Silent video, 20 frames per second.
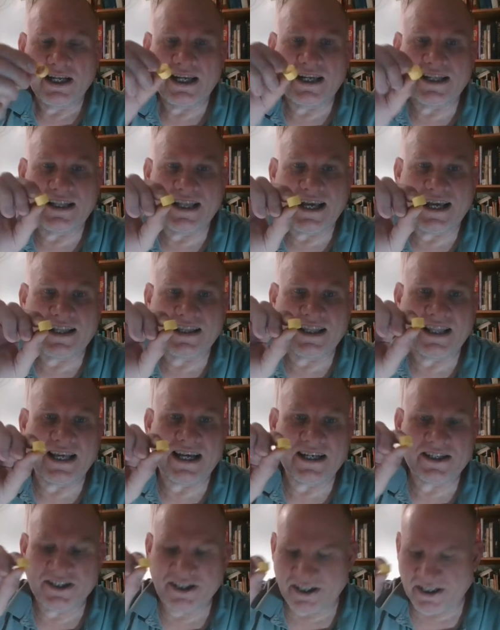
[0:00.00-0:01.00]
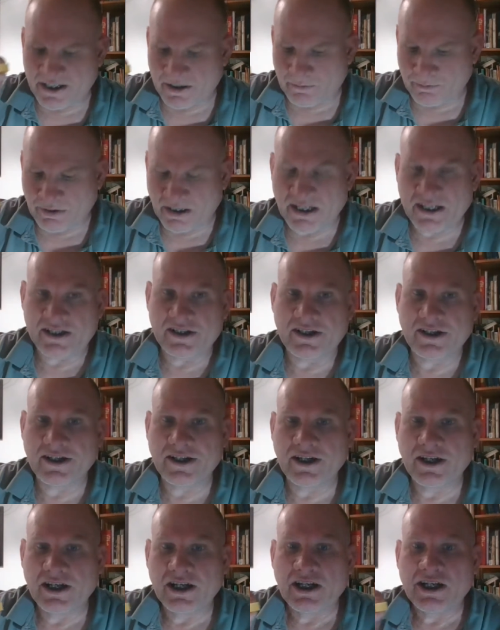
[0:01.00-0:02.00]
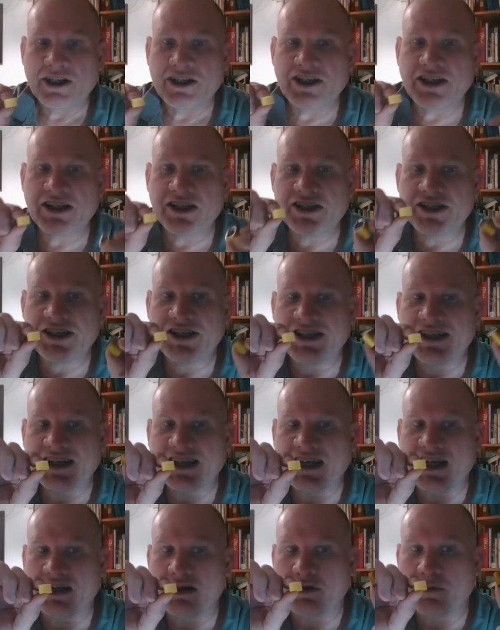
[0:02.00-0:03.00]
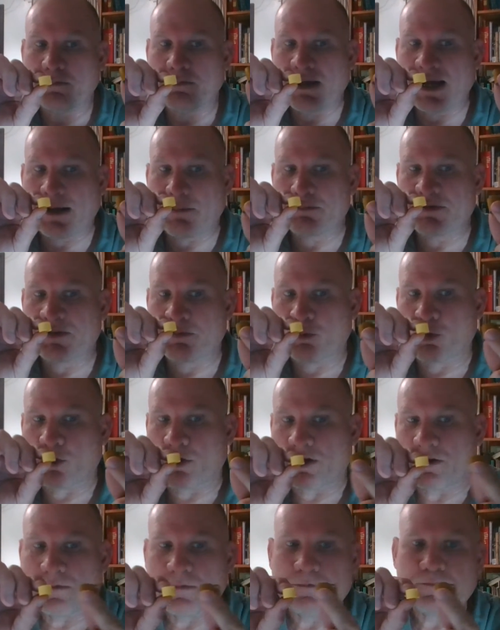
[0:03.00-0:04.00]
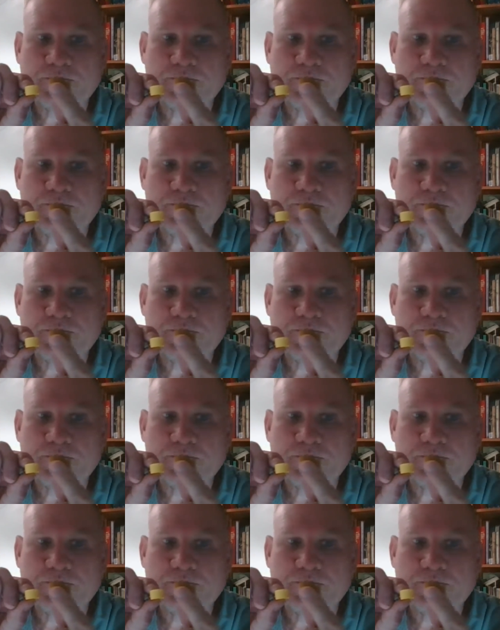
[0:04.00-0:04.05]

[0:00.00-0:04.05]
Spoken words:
and that locks it in place. You can see the color pops more.